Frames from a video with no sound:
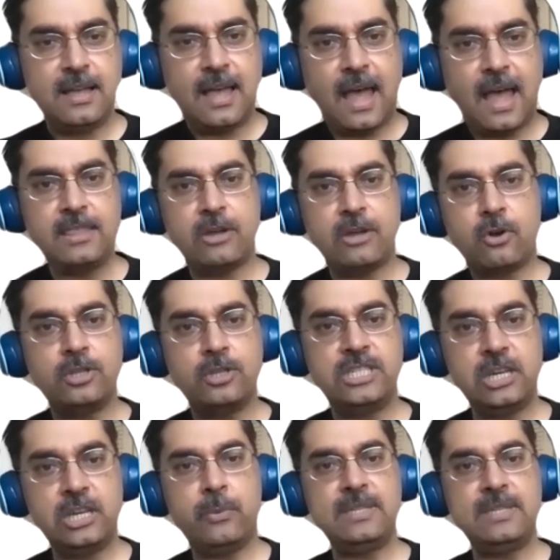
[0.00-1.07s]
And the
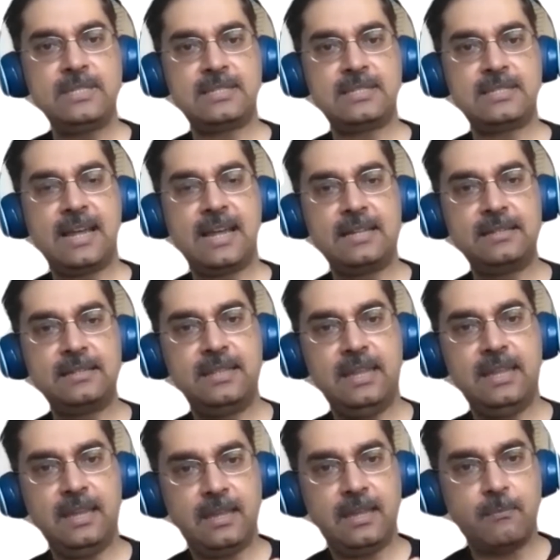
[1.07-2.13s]
consequence is that
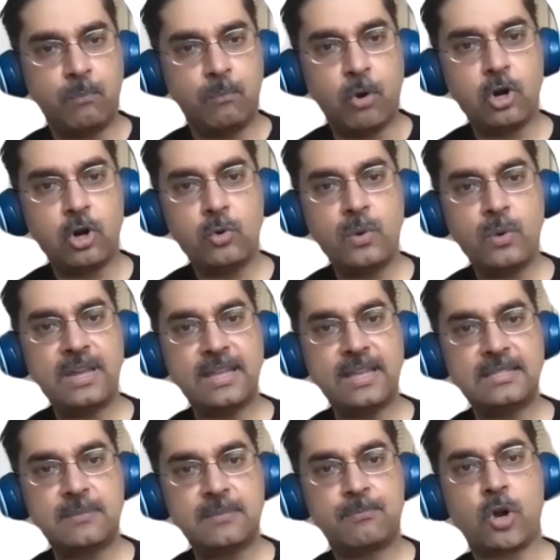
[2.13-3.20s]
the borrower gets
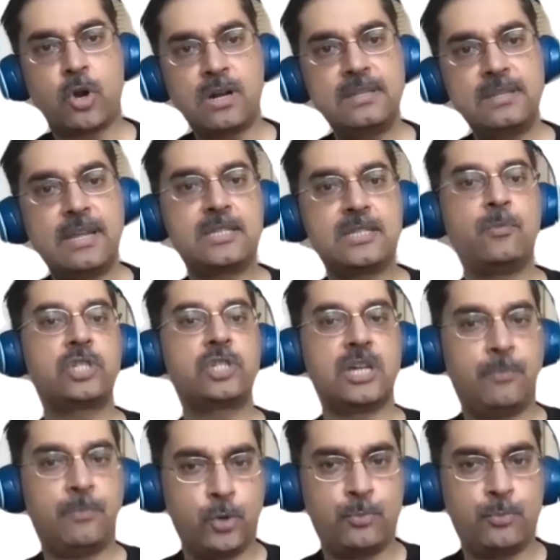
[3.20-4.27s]
the product that is most
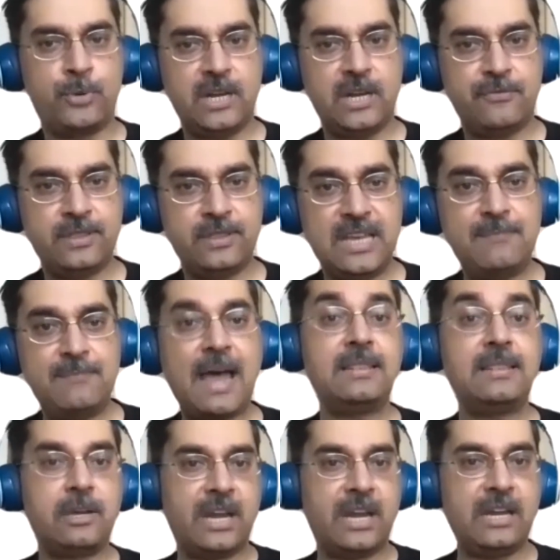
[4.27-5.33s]
appropriate for them at
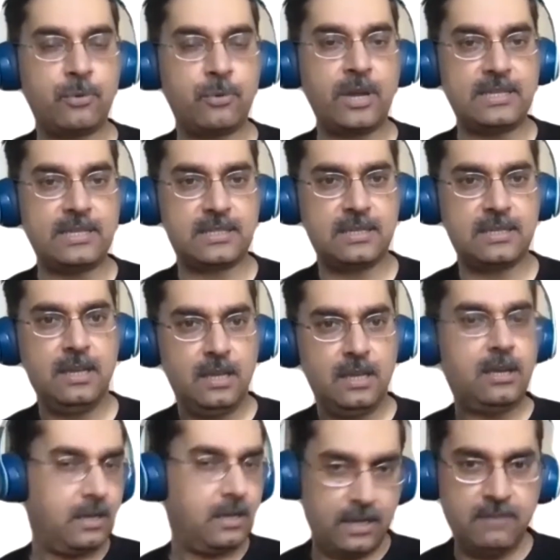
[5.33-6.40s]
the right price.
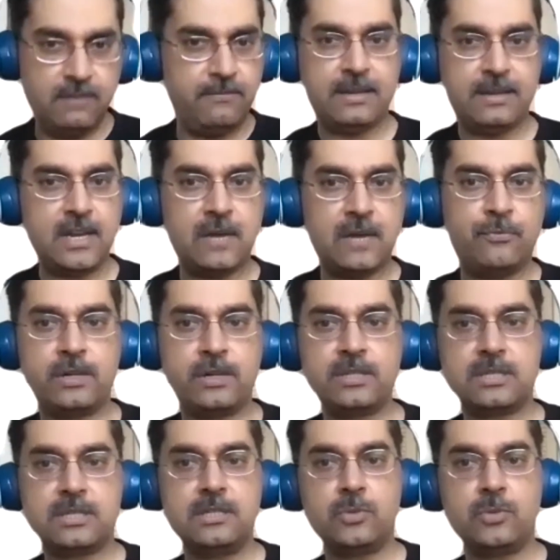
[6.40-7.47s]
In Vietnam, for
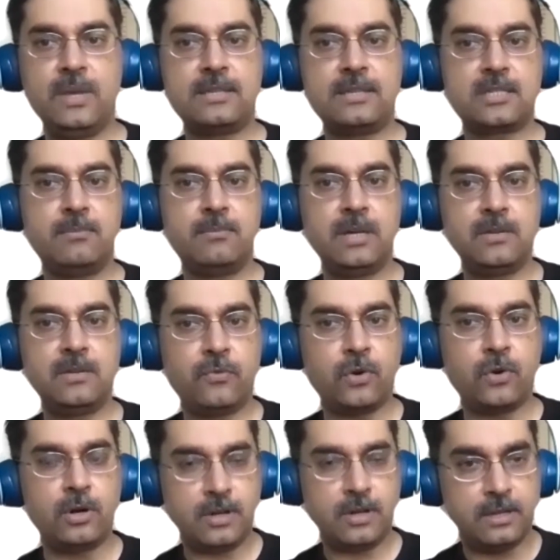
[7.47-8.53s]
instance, we estimate
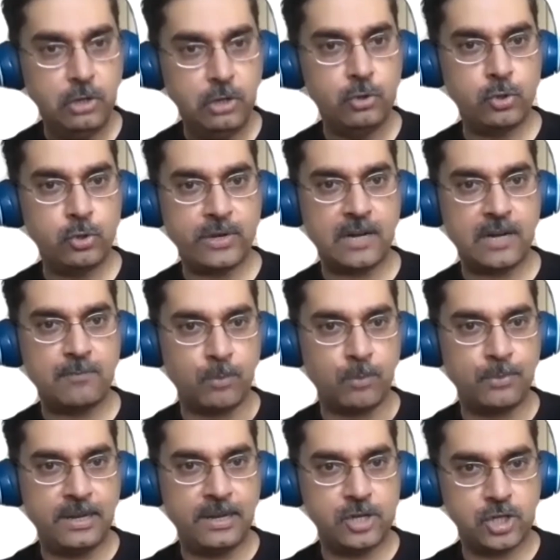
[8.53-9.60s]
for new to credit
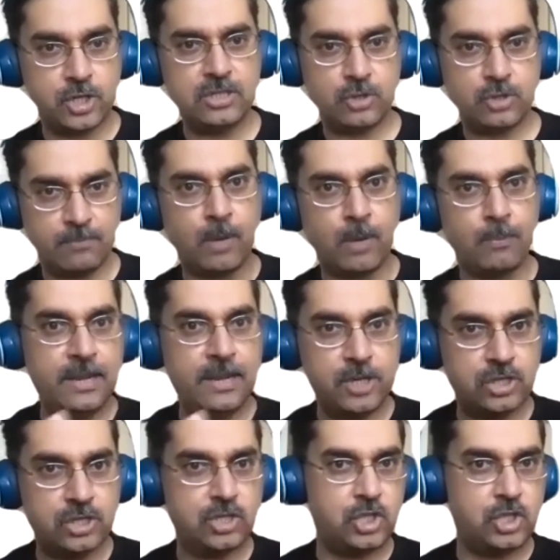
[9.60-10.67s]
population, so the
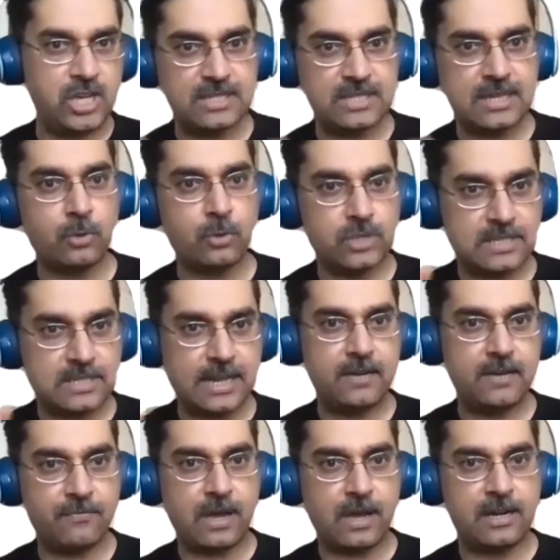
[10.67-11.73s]
population just outside of
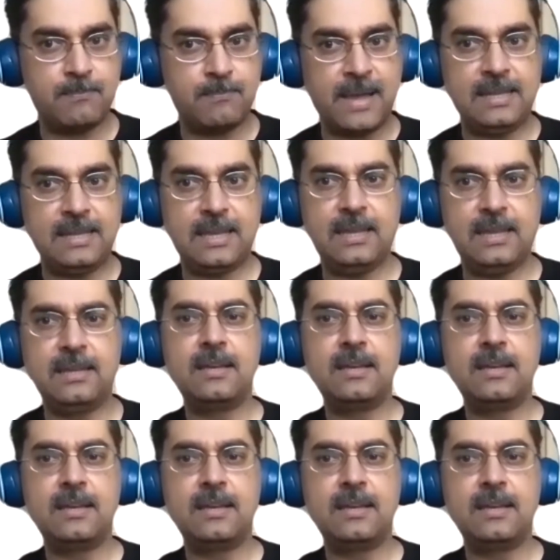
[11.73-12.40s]
current banking,